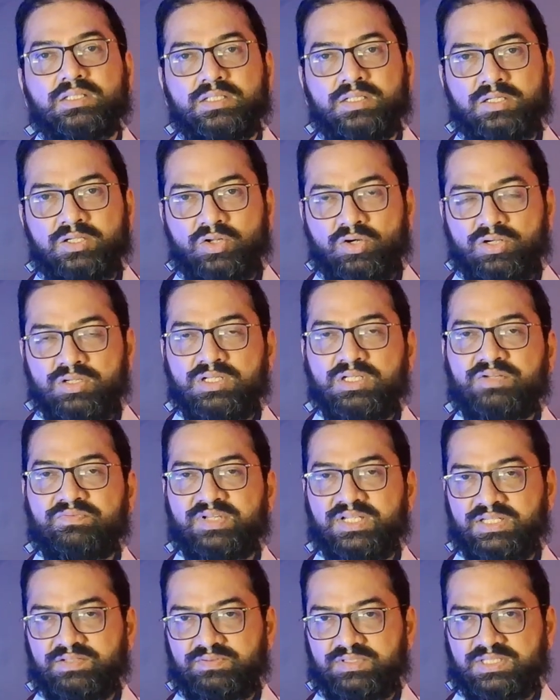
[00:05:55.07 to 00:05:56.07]
The doctor,
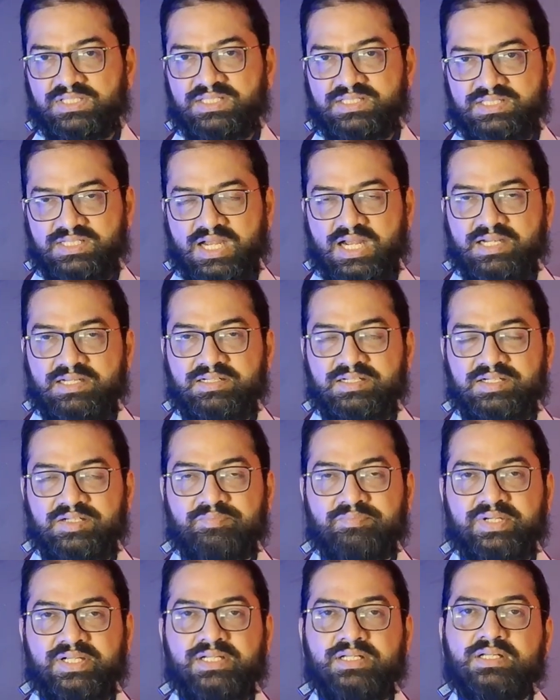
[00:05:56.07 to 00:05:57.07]
whenever they start
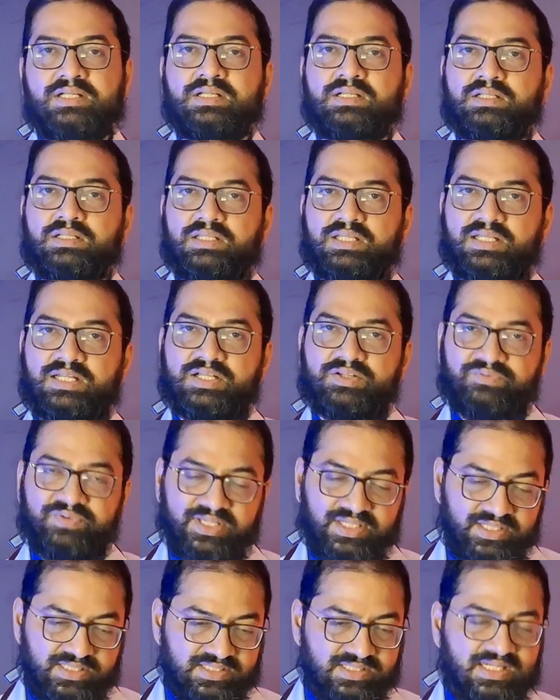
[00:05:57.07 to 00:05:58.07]
treatment, there are
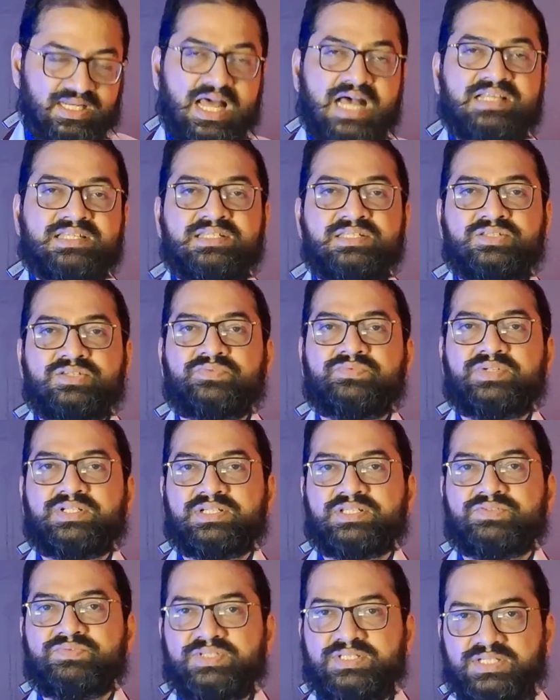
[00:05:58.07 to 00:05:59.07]
various classes of
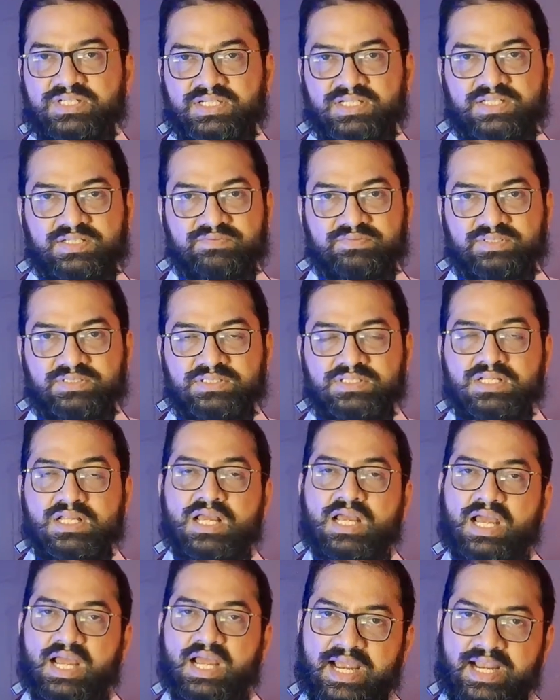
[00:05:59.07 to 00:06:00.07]
drugs which are given,
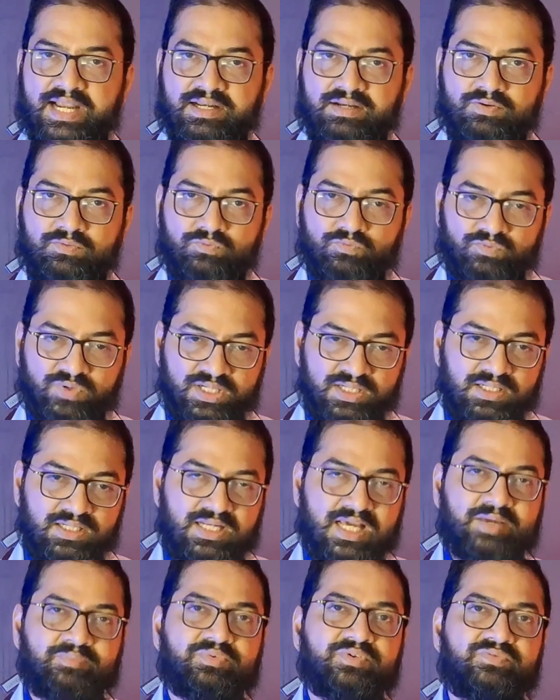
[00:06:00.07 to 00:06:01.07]
and
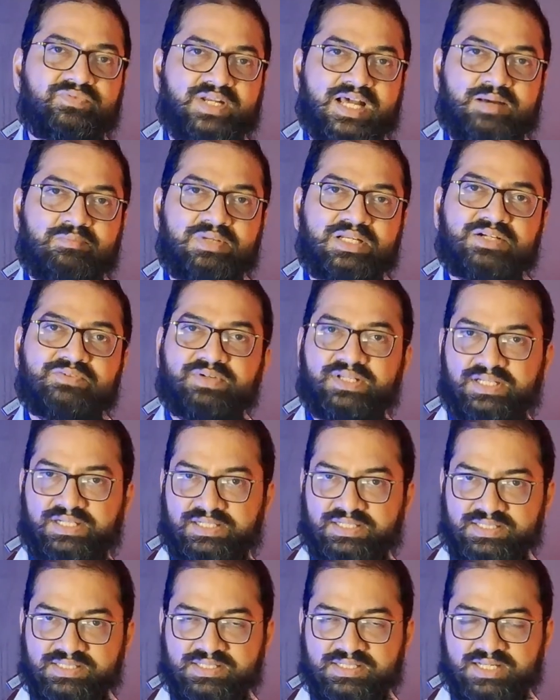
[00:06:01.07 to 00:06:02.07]
one type of tablet, when
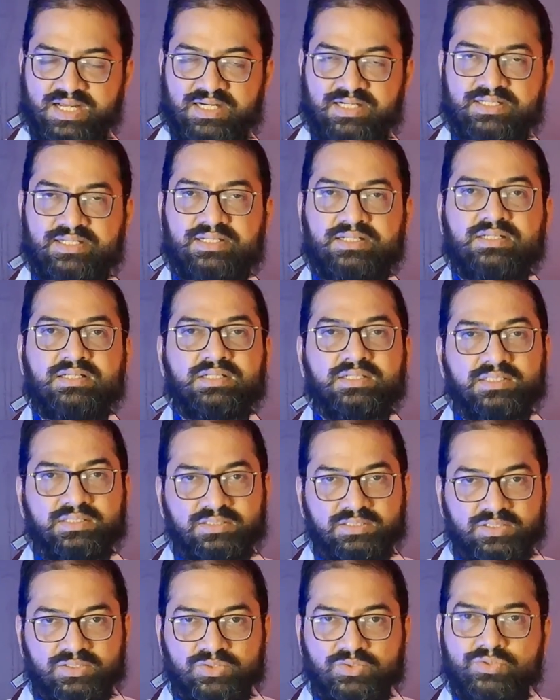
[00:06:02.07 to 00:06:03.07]
it is started,
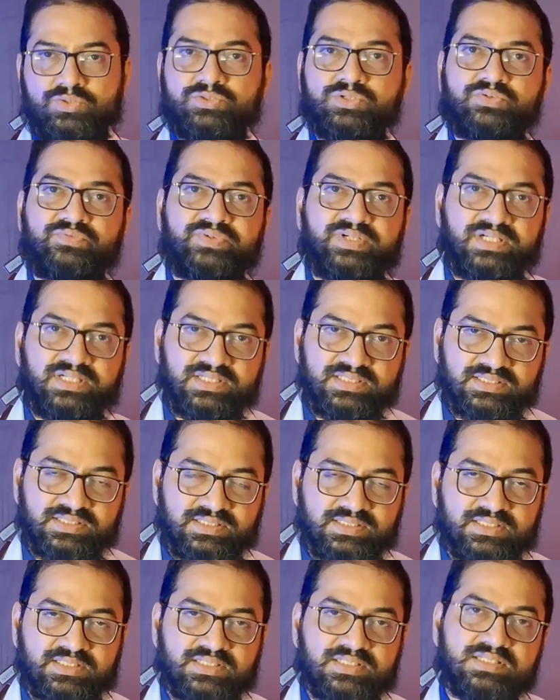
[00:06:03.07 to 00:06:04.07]
the dose of it is
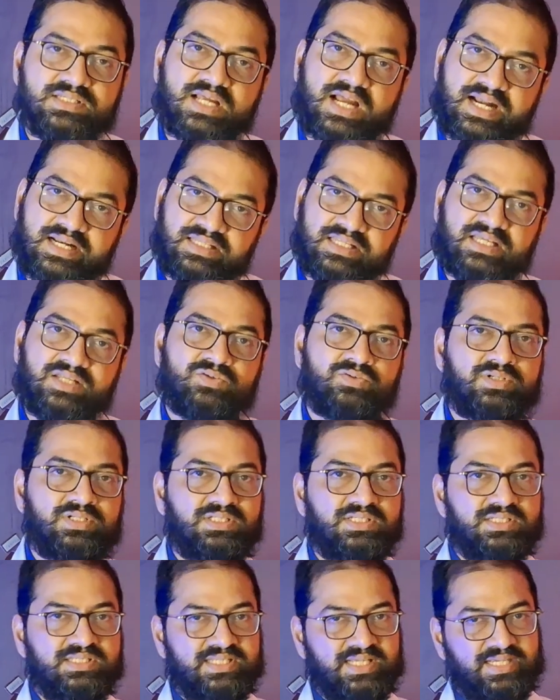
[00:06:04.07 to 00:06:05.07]
increased and then
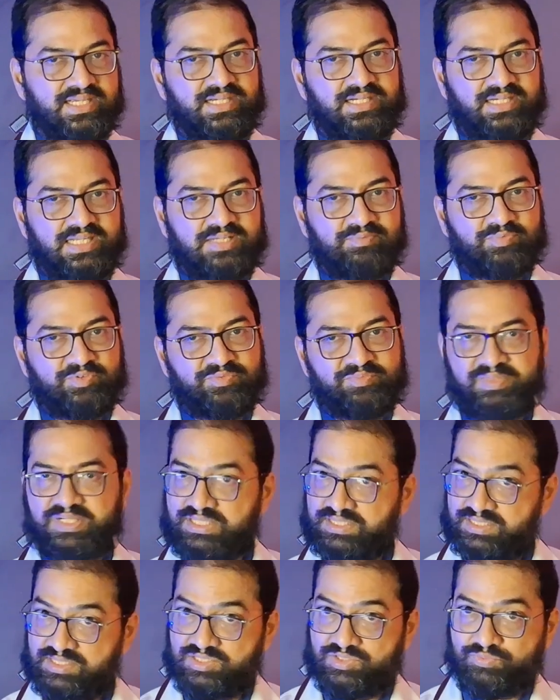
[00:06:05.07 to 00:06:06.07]
only the second type of
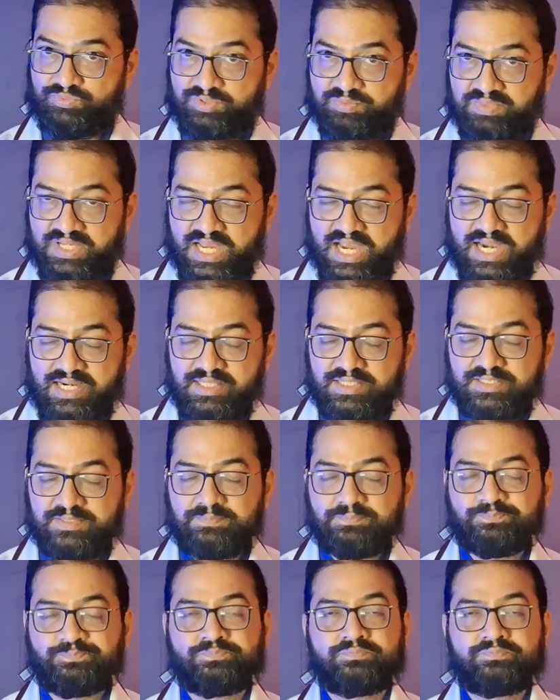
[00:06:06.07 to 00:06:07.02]
medicines would be added.